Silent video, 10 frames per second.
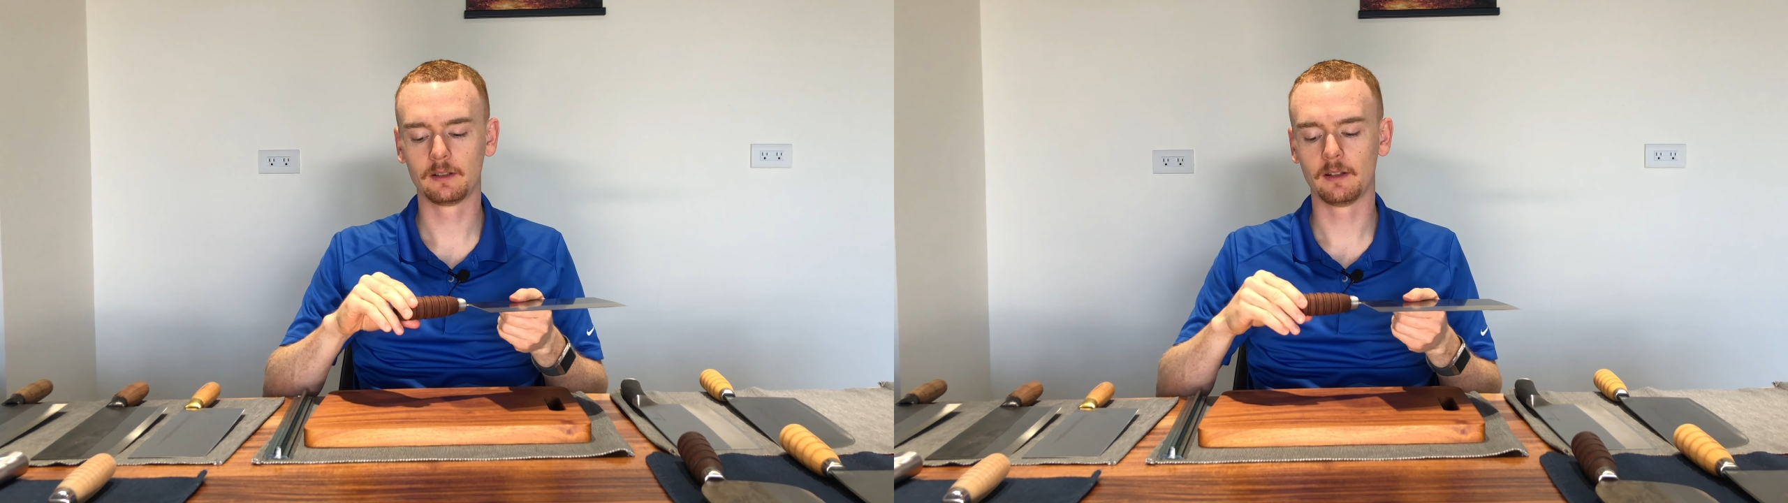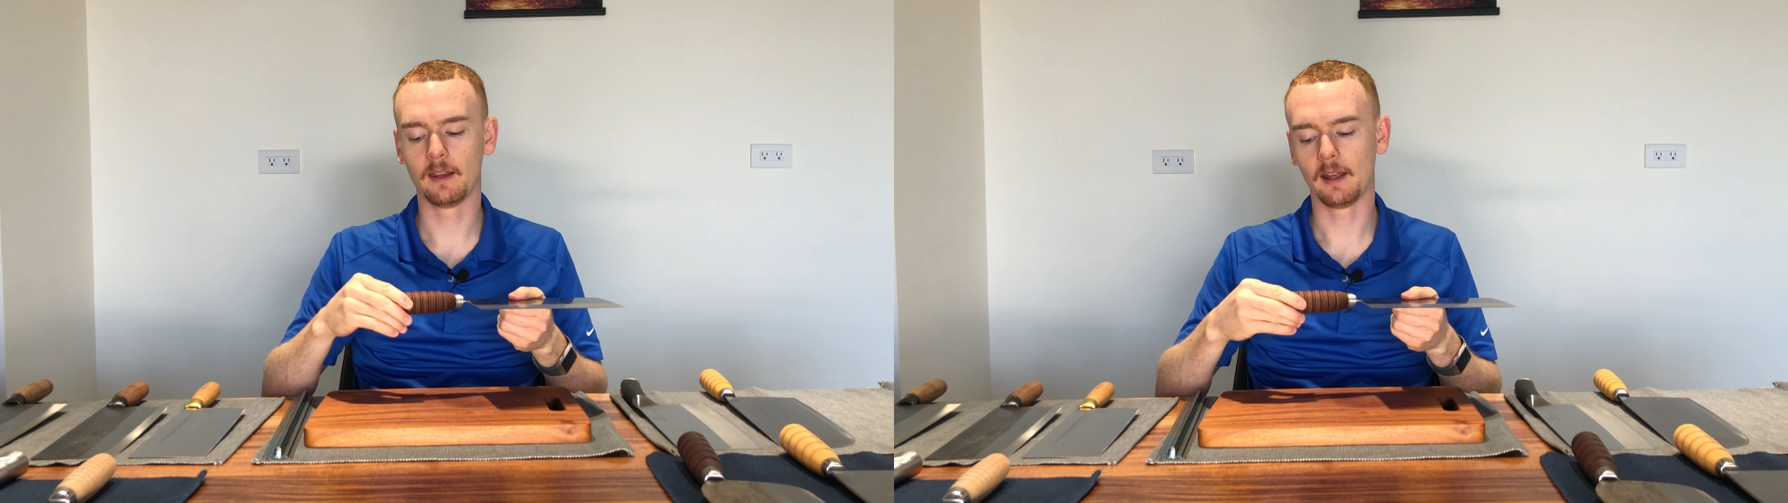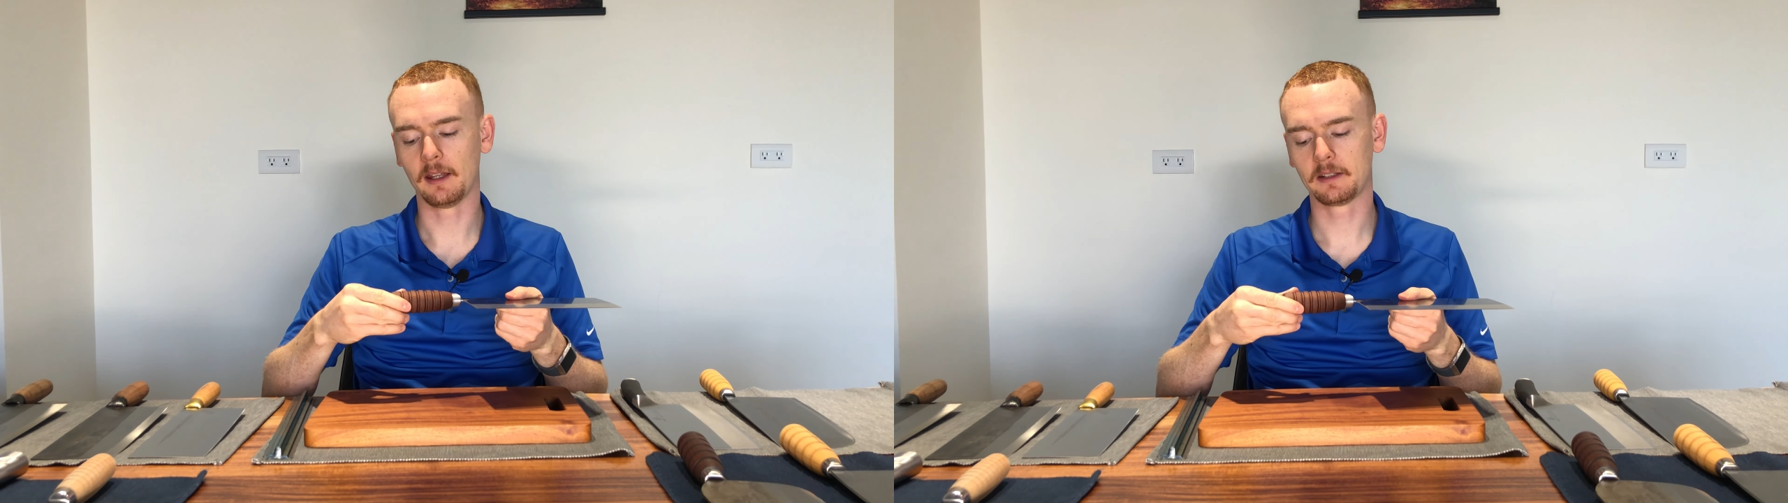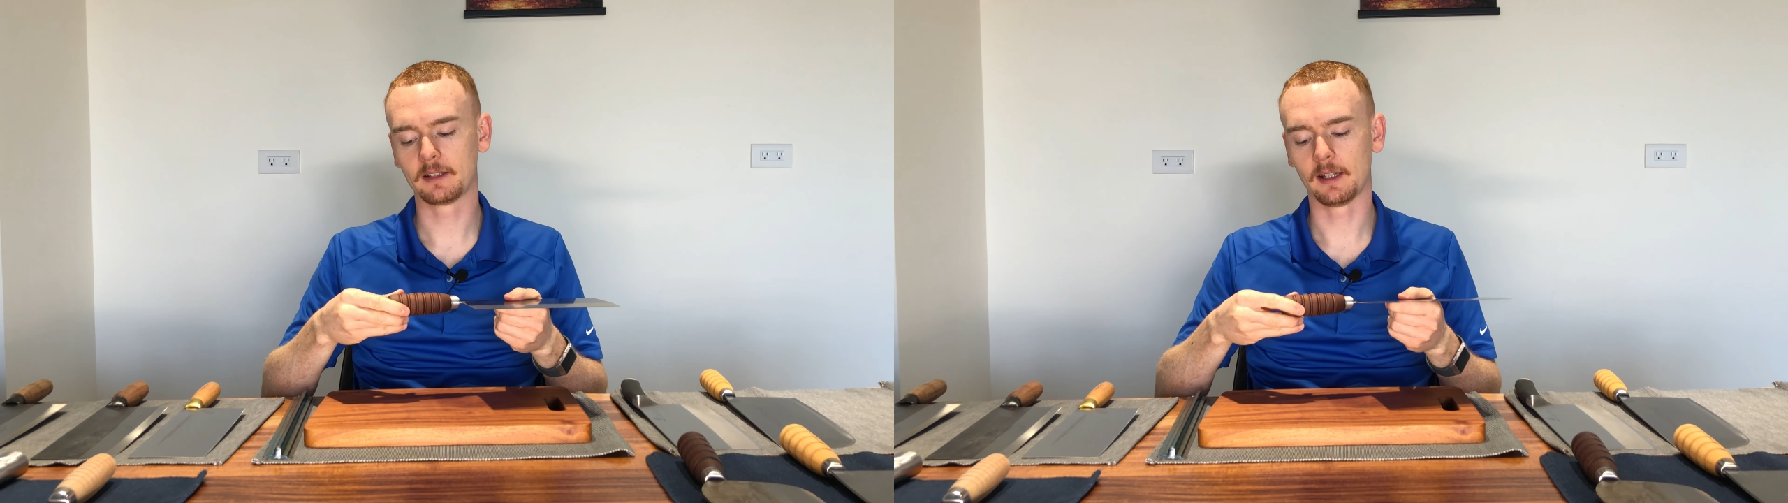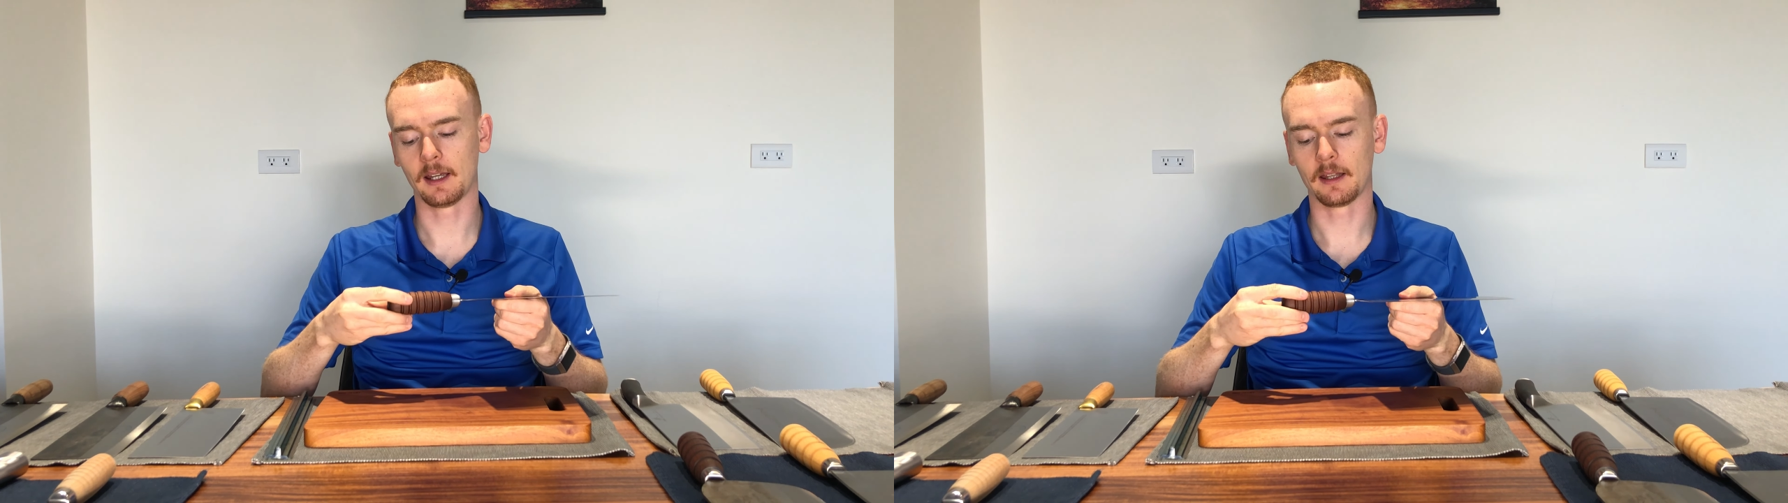that
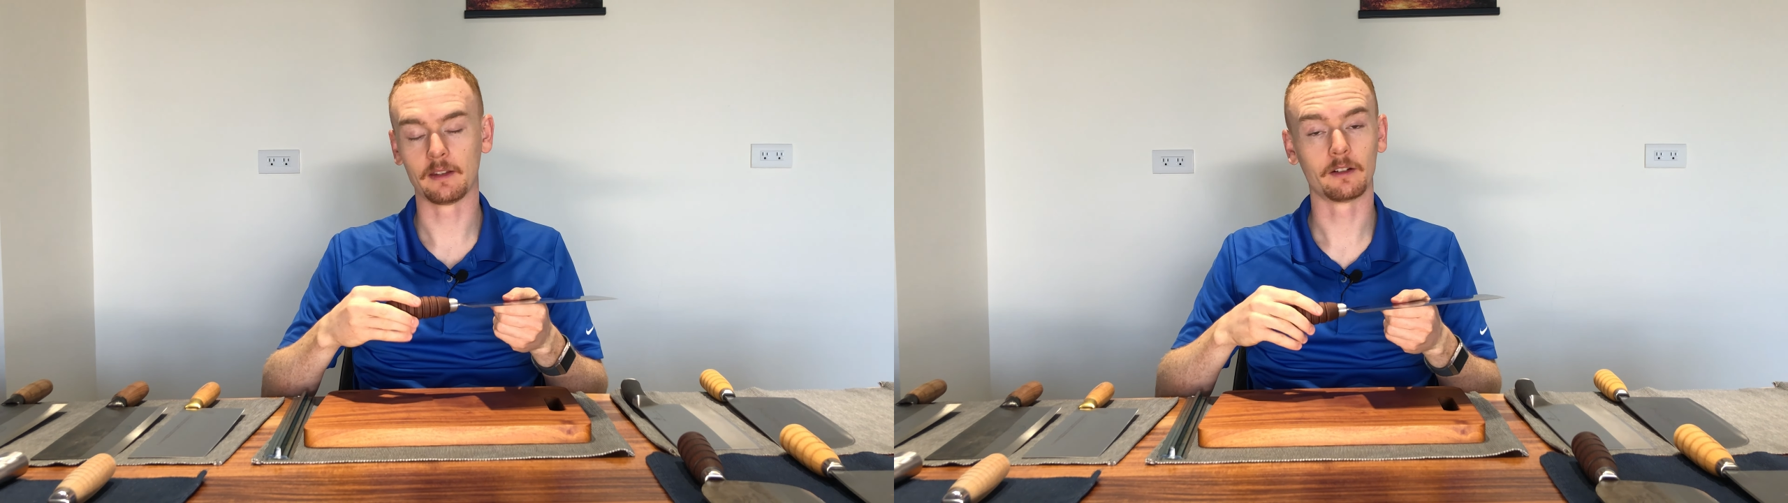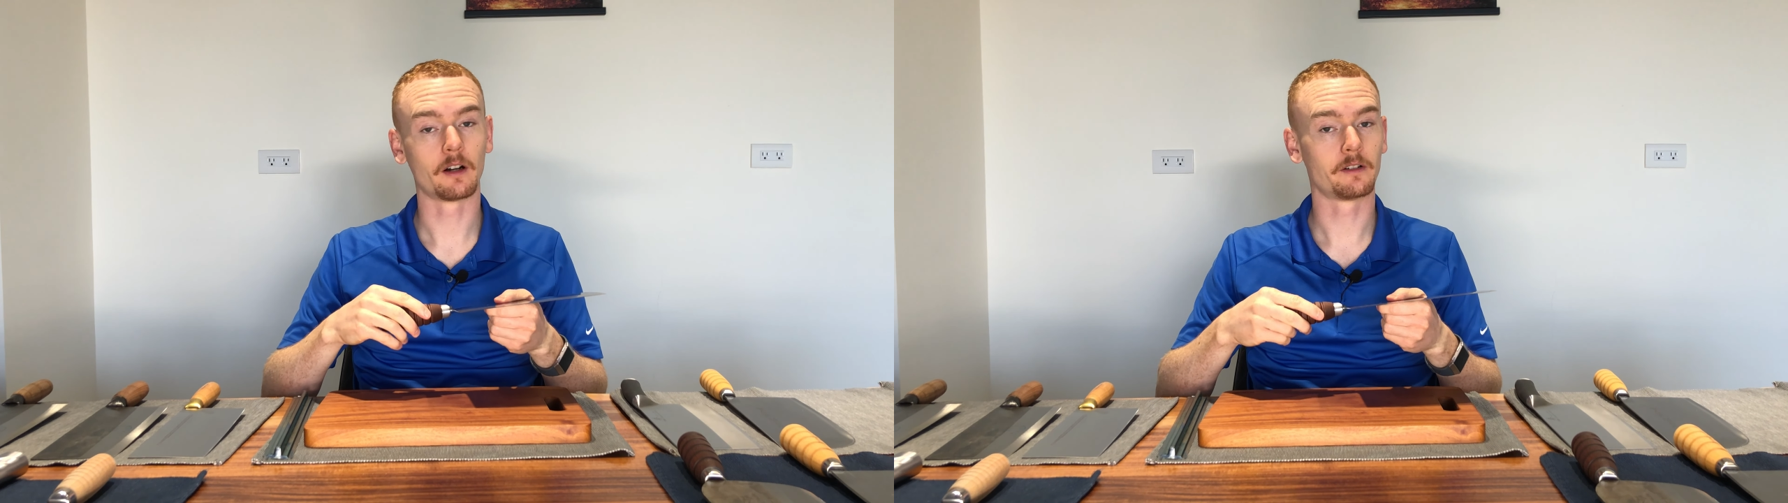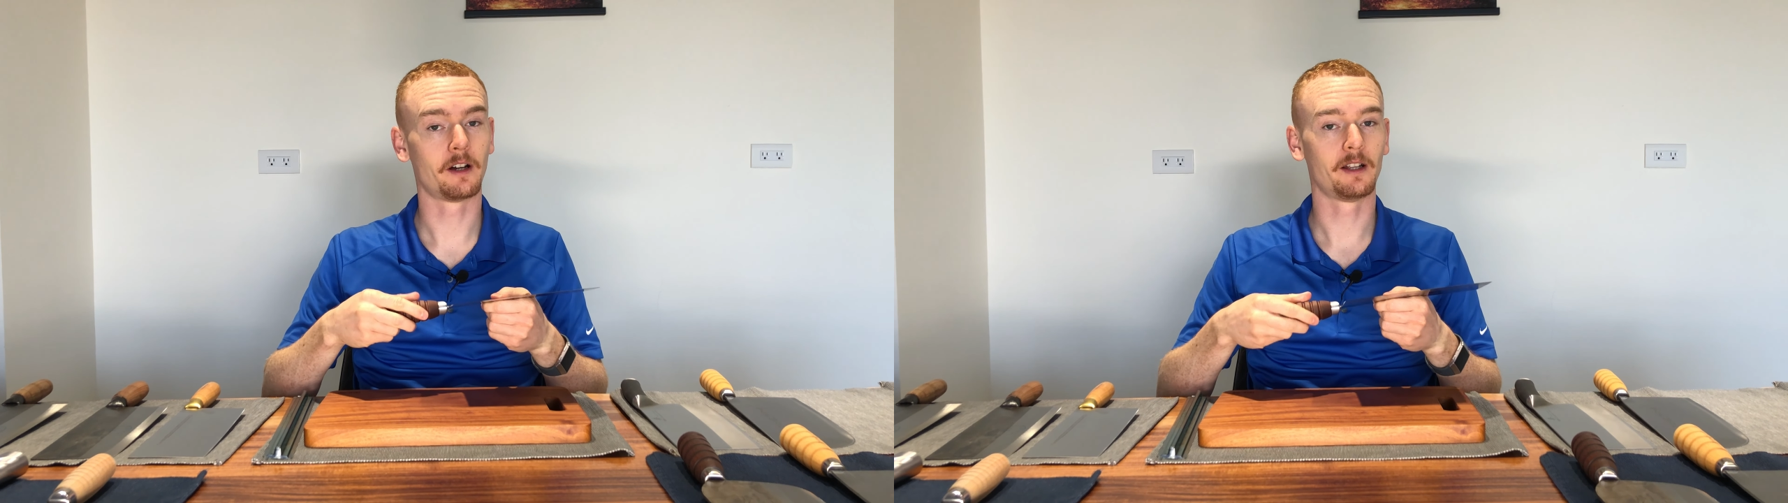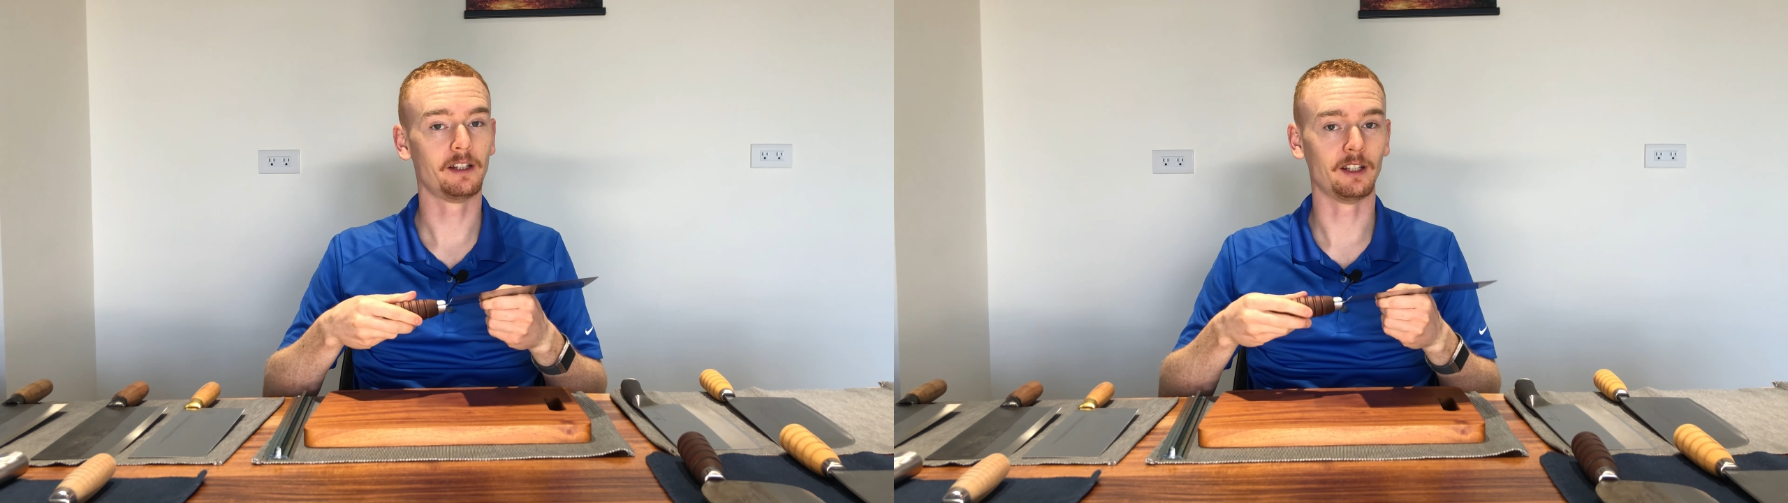there are not